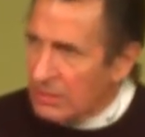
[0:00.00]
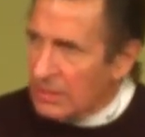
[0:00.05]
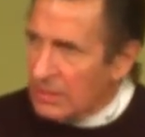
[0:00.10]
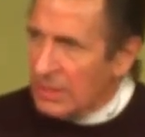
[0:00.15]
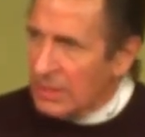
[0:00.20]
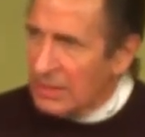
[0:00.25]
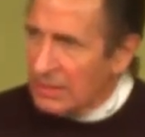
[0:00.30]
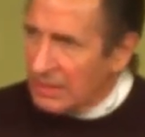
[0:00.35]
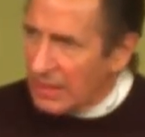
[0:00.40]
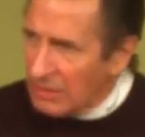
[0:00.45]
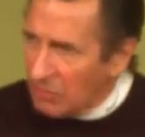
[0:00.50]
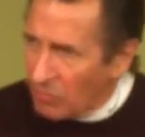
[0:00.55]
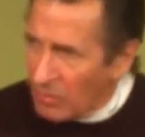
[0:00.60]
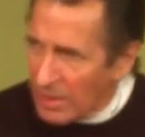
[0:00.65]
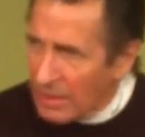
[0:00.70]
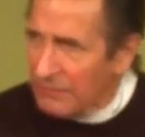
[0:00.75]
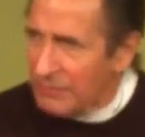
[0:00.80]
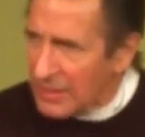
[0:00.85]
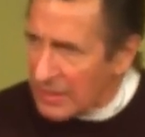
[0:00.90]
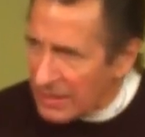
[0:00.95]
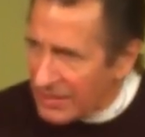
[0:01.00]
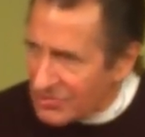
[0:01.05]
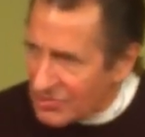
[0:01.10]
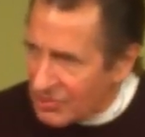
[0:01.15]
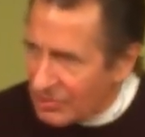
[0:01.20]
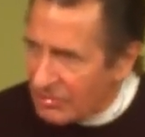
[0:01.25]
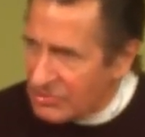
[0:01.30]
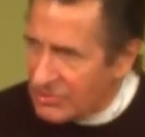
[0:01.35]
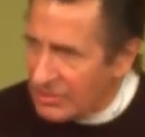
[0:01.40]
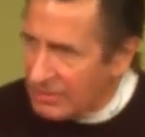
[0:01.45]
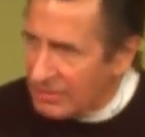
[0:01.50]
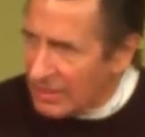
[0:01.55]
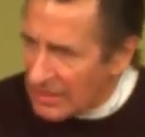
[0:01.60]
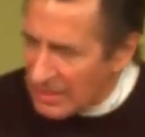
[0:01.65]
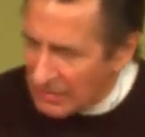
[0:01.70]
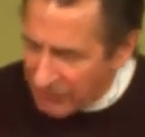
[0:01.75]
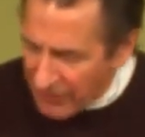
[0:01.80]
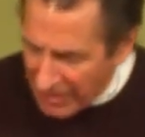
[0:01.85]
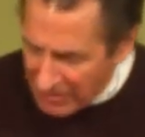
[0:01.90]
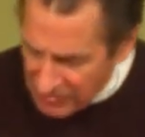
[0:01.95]
in the one of the issues in the
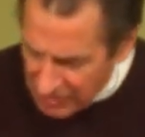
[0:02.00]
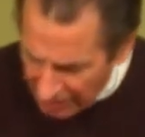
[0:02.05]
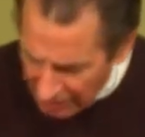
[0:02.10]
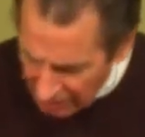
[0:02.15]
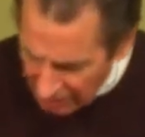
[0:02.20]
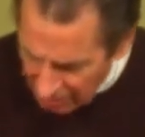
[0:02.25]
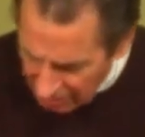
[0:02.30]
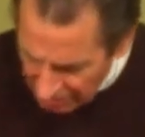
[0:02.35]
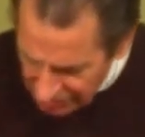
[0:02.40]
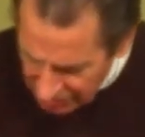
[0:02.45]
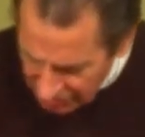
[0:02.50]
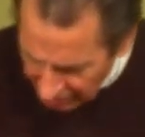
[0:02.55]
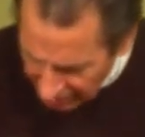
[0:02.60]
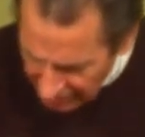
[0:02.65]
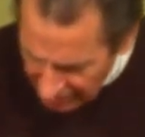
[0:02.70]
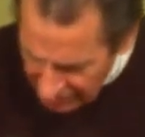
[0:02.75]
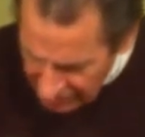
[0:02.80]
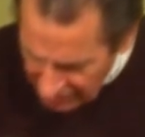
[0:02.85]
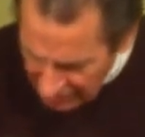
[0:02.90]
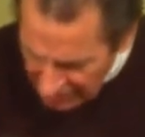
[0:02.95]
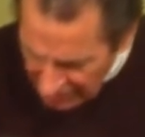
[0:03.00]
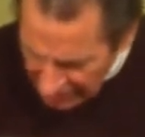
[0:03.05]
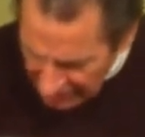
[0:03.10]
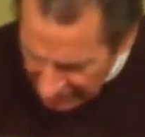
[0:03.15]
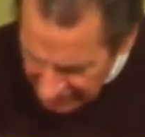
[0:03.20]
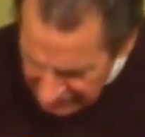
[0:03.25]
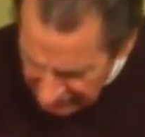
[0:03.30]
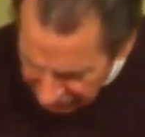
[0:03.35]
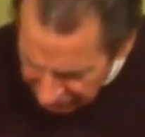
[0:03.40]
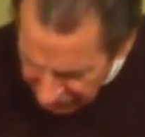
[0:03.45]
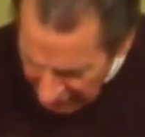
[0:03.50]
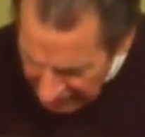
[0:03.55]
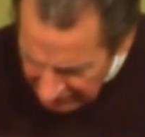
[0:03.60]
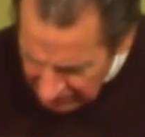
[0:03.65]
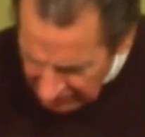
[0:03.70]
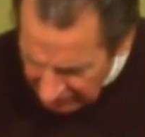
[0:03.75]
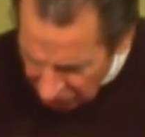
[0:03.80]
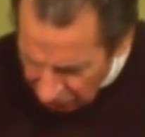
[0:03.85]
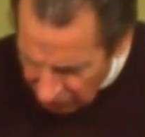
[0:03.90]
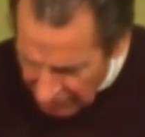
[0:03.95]
evangelical church is the fact
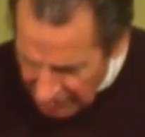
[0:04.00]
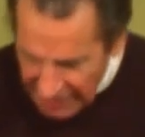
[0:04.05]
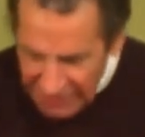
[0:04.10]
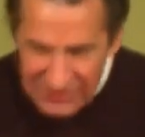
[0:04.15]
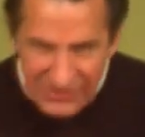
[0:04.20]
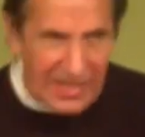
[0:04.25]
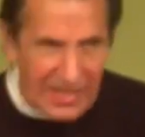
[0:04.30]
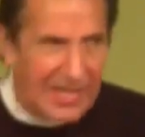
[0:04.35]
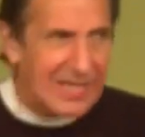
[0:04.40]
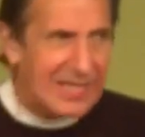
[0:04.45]
that when I say